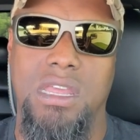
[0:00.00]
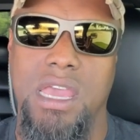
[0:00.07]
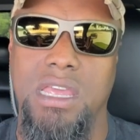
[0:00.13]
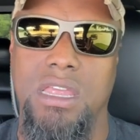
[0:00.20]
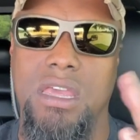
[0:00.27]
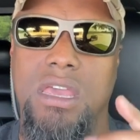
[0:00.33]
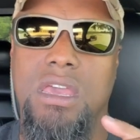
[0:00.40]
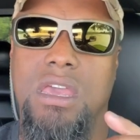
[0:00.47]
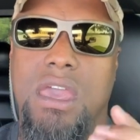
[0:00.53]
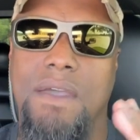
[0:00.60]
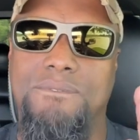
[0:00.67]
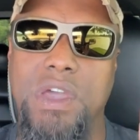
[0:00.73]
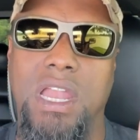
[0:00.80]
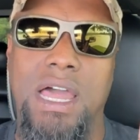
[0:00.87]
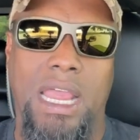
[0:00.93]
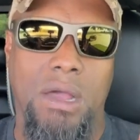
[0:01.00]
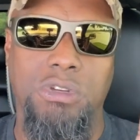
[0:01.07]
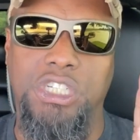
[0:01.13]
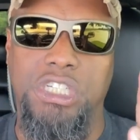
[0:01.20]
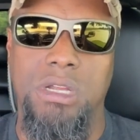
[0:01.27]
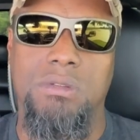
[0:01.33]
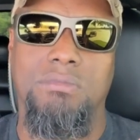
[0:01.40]
It felt like I
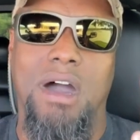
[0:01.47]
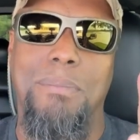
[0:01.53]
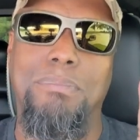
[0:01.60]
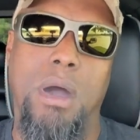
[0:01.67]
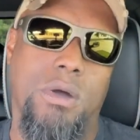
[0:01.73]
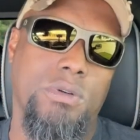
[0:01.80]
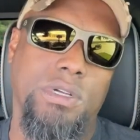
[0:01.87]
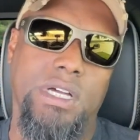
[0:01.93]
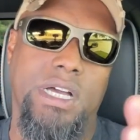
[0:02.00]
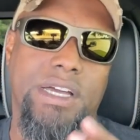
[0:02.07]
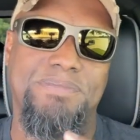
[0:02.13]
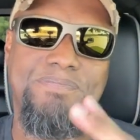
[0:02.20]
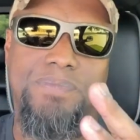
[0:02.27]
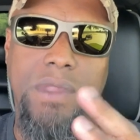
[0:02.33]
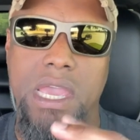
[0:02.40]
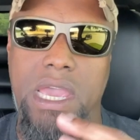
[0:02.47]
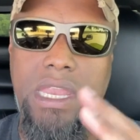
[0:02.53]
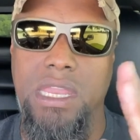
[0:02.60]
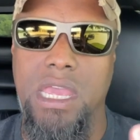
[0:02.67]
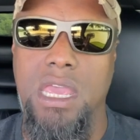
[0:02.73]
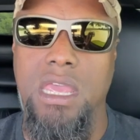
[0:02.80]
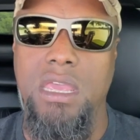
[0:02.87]
was shooting my bolt gun.
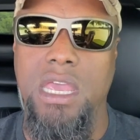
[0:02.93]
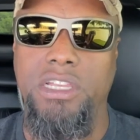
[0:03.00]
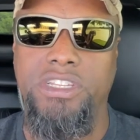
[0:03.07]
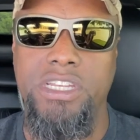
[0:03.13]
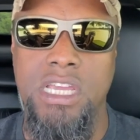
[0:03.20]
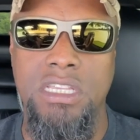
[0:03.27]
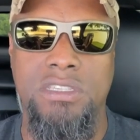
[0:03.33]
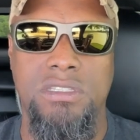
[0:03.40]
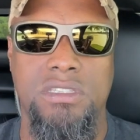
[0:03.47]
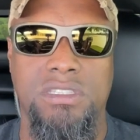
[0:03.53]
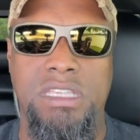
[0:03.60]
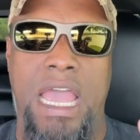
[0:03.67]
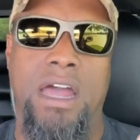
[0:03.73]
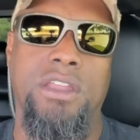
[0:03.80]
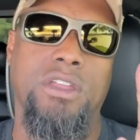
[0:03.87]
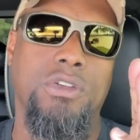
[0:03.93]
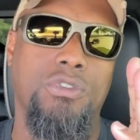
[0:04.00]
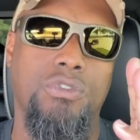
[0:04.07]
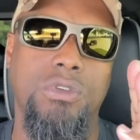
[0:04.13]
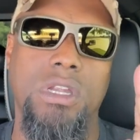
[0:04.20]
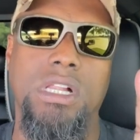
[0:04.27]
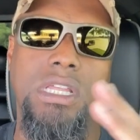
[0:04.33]
And it just sounded
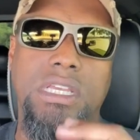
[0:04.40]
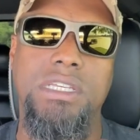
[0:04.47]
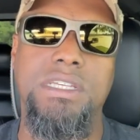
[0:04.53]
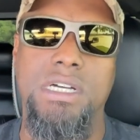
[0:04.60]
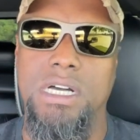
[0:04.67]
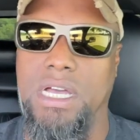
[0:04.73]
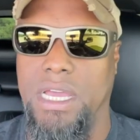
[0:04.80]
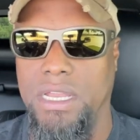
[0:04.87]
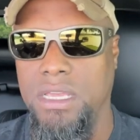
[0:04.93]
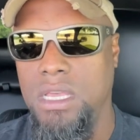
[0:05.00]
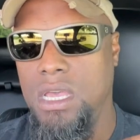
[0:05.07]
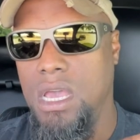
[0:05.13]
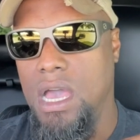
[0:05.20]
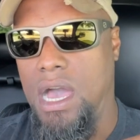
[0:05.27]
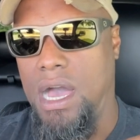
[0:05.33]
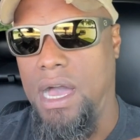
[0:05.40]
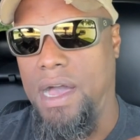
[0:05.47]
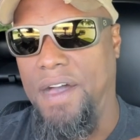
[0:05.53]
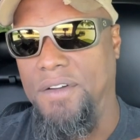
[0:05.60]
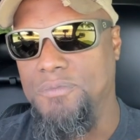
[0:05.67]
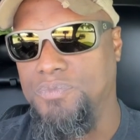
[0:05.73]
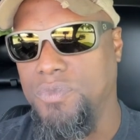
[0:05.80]
really good.
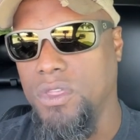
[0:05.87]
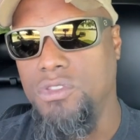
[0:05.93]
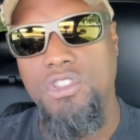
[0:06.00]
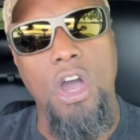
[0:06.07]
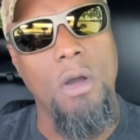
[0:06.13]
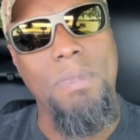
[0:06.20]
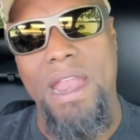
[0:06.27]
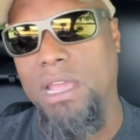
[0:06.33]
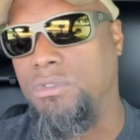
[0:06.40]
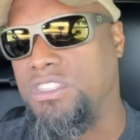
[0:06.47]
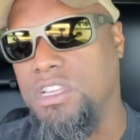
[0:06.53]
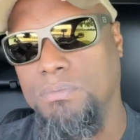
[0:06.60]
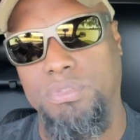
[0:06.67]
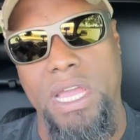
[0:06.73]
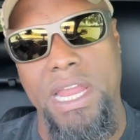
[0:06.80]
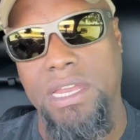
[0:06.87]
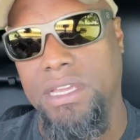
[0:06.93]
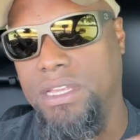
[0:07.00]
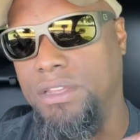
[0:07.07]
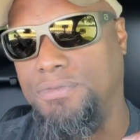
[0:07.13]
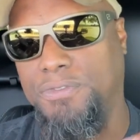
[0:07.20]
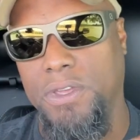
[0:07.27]
Nobody was complaining
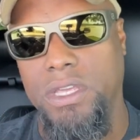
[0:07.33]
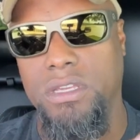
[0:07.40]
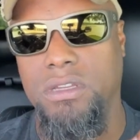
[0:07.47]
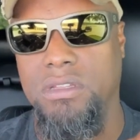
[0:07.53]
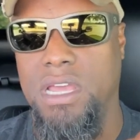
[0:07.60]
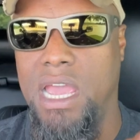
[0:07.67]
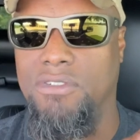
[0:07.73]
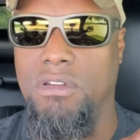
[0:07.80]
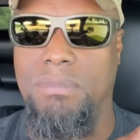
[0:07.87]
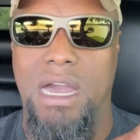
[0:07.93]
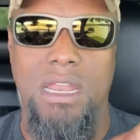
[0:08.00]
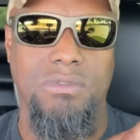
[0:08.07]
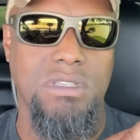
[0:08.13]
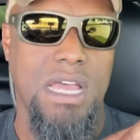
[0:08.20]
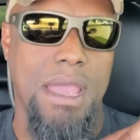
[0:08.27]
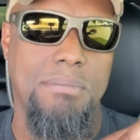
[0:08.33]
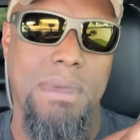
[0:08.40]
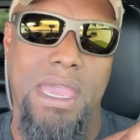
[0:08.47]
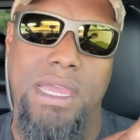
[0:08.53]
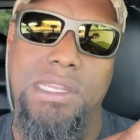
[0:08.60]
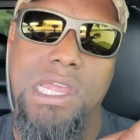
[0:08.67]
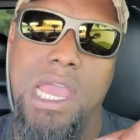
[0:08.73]
in the field. Everybody was like,
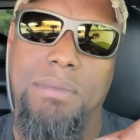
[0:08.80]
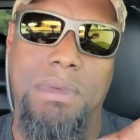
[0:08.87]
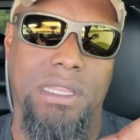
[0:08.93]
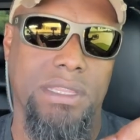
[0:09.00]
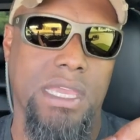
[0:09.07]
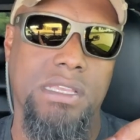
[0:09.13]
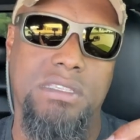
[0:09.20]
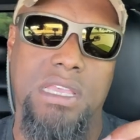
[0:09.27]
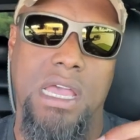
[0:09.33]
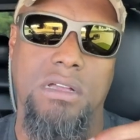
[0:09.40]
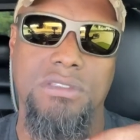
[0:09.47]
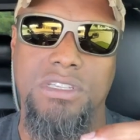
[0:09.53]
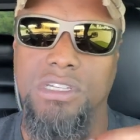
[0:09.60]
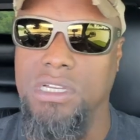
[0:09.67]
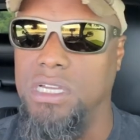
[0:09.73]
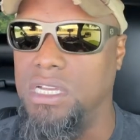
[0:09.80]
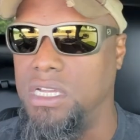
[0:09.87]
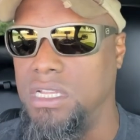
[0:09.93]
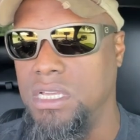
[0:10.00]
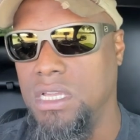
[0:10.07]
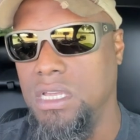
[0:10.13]
man, damn, that thing sounds good.